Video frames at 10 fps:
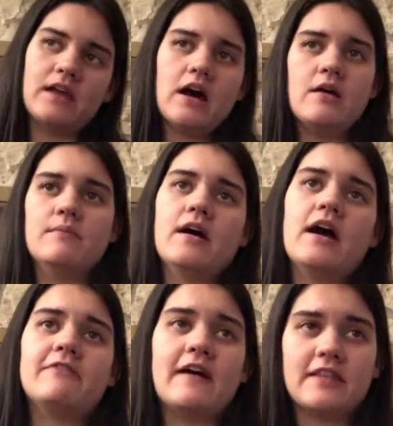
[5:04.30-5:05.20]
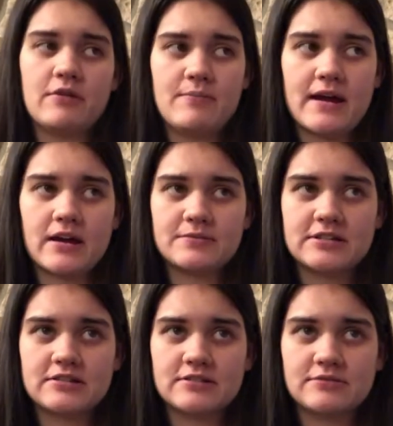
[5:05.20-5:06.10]
um, I finally went back
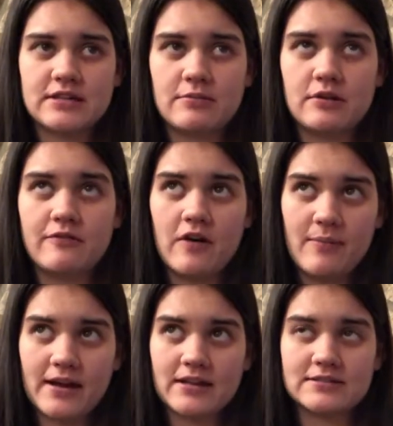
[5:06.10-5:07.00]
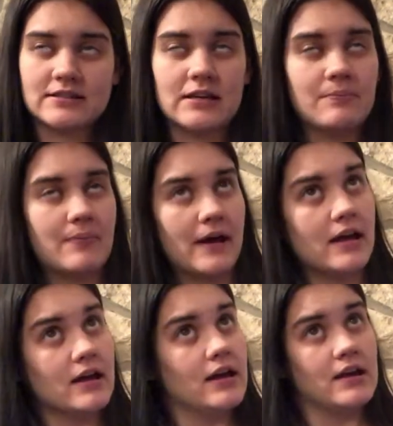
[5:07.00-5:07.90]
upstairs and was able to fall back asleep. But
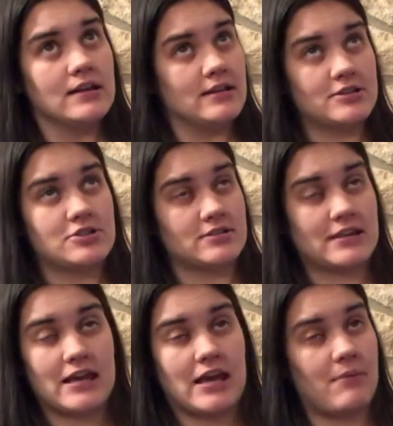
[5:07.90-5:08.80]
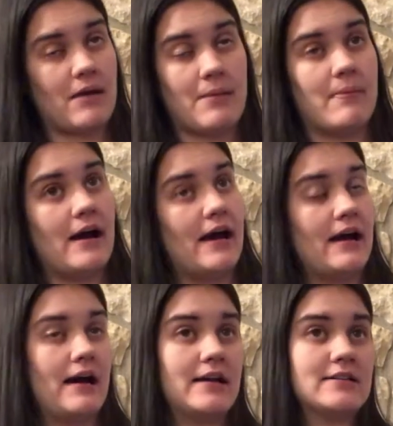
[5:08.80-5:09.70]
it's just kicking my butt.
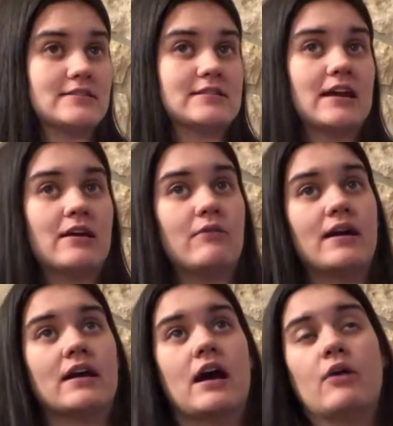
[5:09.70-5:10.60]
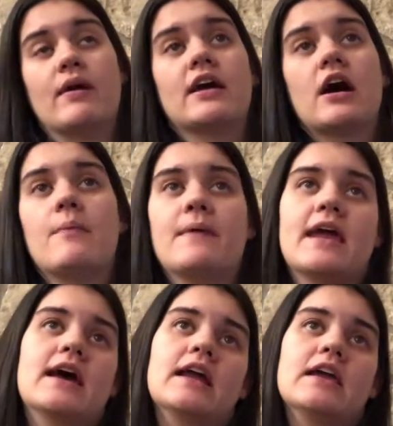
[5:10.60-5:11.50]
I just get wait I wake up
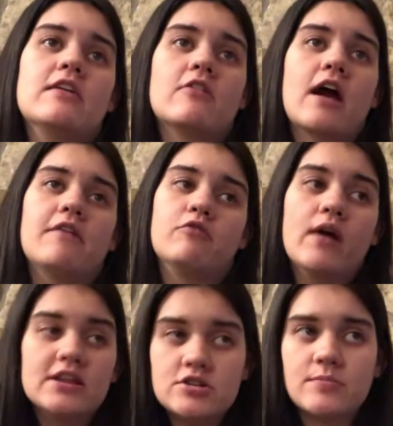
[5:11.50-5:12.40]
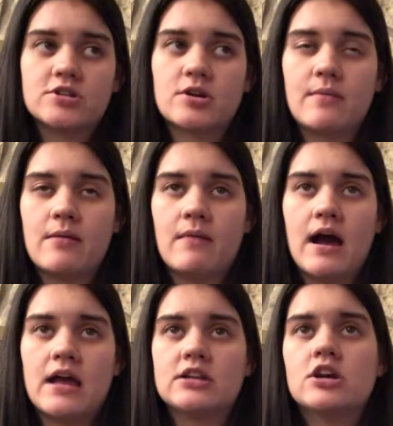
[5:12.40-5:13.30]
and I either have way too much on my
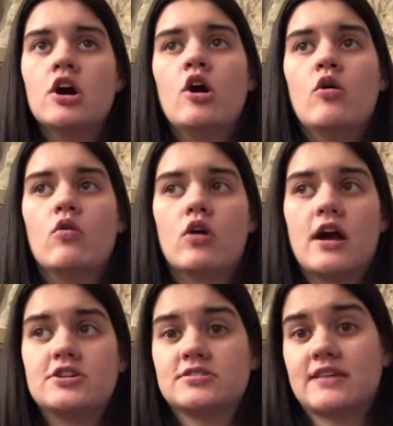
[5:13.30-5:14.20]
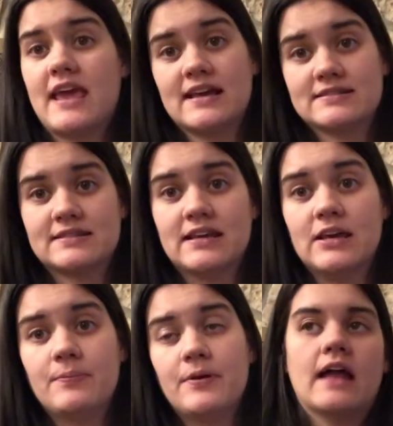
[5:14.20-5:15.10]
mind or I just can't
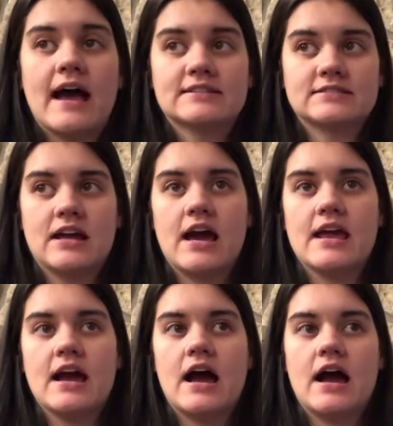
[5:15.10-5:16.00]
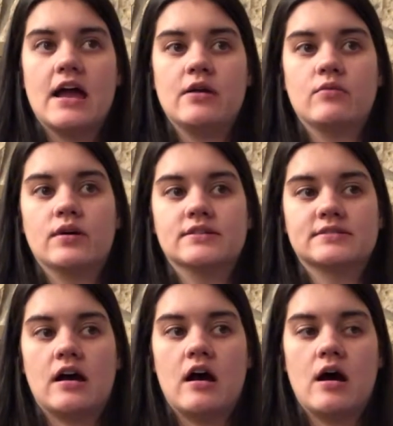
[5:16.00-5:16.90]
sleep. Last night I
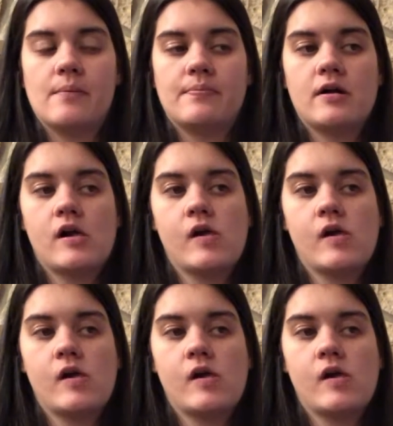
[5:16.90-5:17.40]
was up